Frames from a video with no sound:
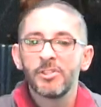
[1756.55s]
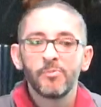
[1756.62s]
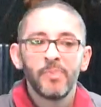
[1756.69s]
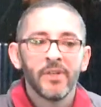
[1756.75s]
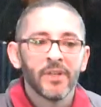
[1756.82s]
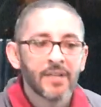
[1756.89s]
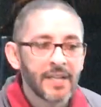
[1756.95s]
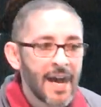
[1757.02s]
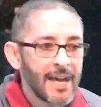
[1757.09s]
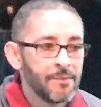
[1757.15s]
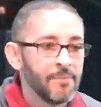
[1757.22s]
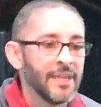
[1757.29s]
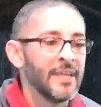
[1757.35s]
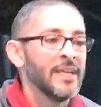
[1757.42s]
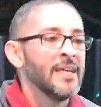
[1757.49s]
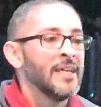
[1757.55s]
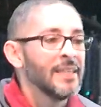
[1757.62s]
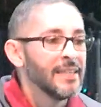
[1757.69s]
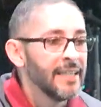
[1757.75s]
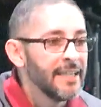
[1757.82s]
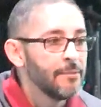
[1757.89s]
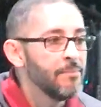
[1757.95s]
Spirit. Guide me,
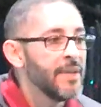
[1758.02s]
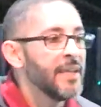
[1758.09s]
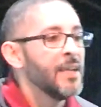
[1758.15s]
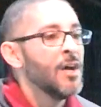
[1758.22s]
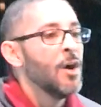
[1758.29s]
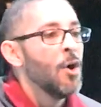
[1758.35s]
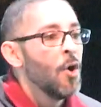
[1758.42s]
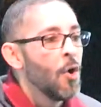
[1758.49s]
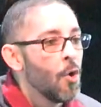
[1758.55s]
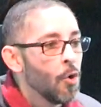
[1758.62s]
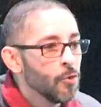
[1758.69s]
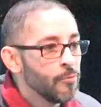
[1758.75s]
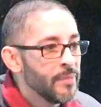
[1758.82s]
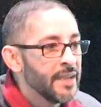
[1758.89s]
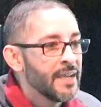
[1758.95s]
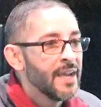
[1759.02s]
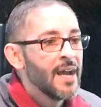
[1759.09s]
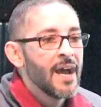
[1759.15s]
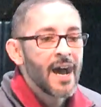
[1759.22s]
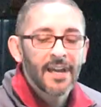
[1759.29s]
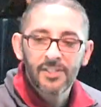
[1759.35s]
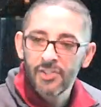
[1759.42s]
lead me, hold me.
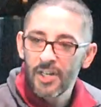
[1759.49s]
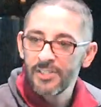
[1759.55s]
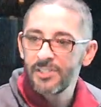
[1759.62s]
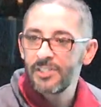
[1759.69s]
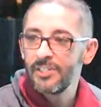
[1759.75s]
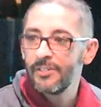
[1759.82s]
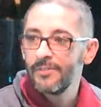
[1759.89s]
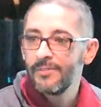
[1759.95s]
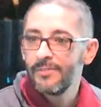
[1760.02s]
I trust you.